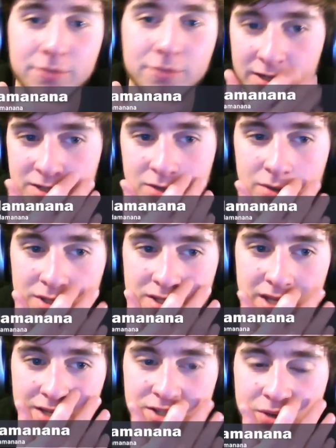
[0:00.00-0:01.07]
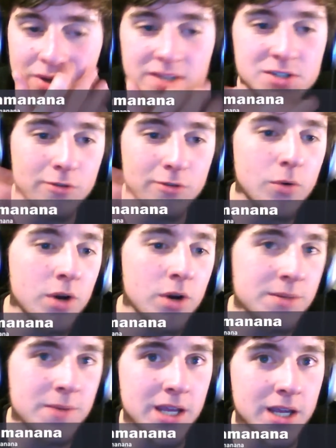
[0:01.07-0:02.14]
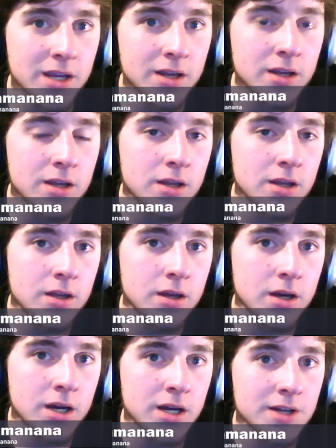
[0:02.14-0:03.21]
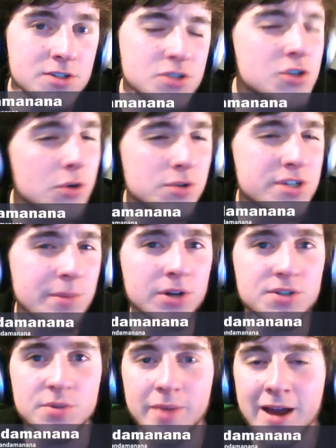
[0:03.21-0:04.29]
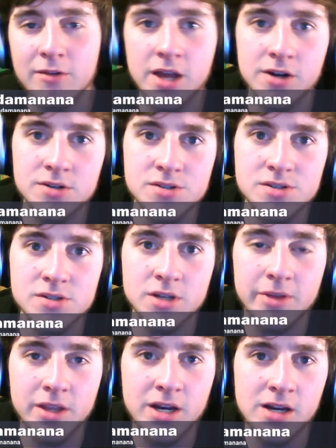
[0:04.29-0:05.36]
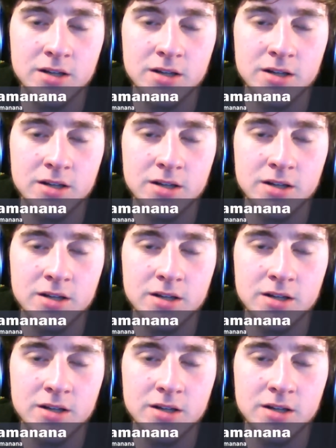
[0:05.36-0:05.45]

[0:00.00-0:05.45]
effect to his thing so as to avoid being too similar to Batrider's ability?